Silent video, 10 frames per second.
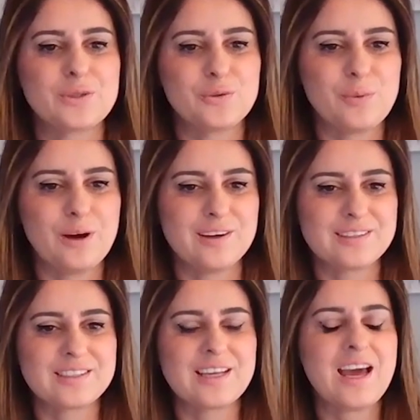
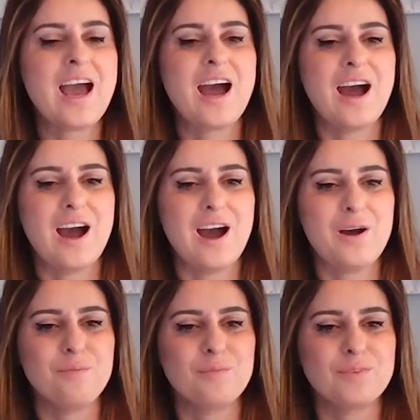toolbox,
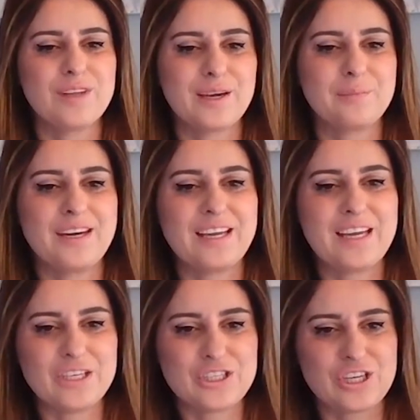like a
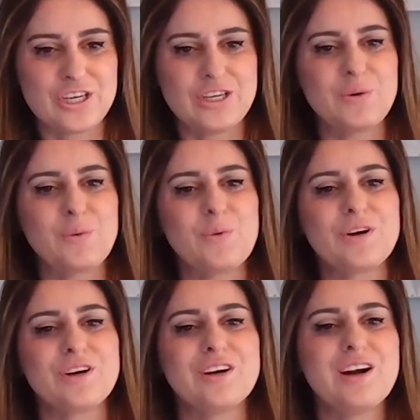medication
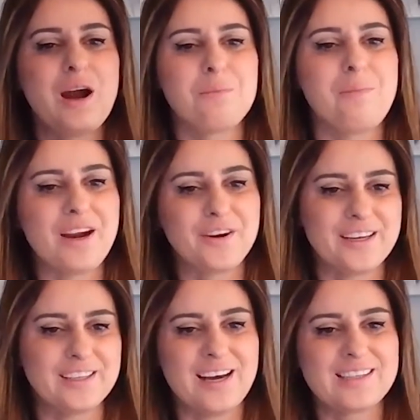or
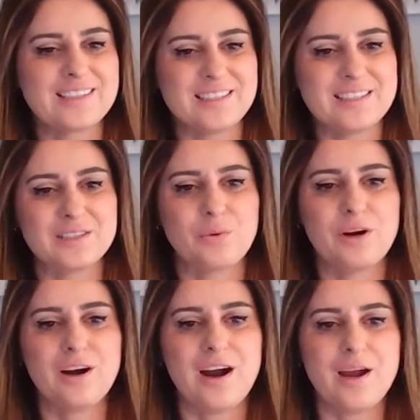migraine glasses
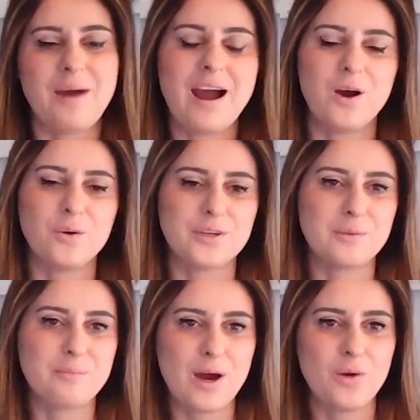where I'm out and
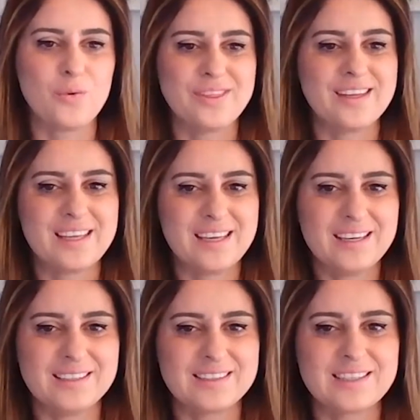about with the
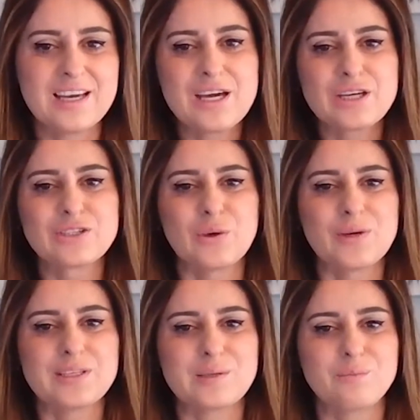kids. So
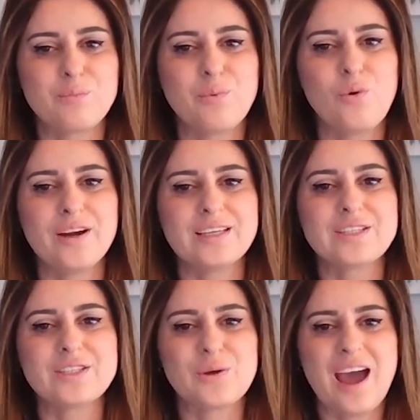it's
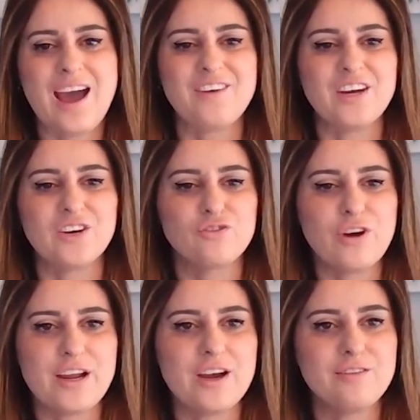important to have an
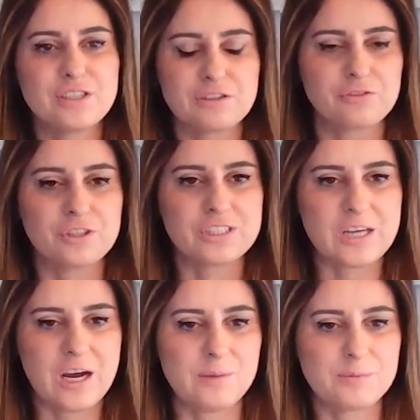array of different
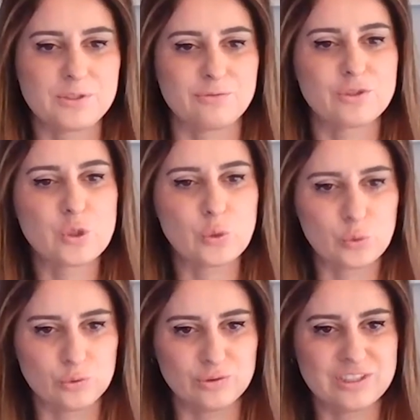types of
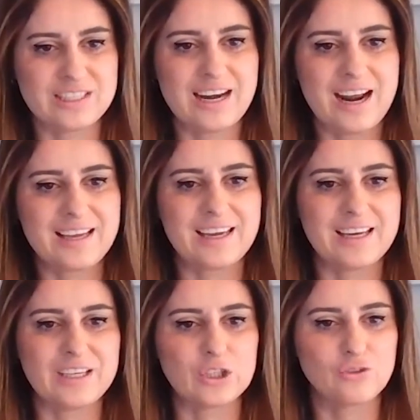tools that I
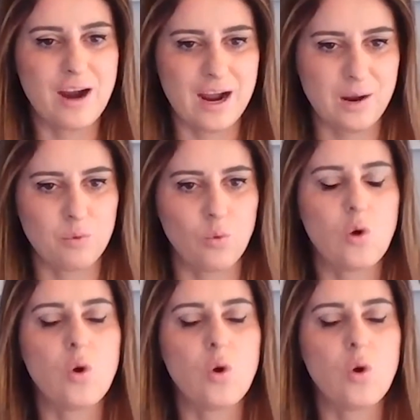can grab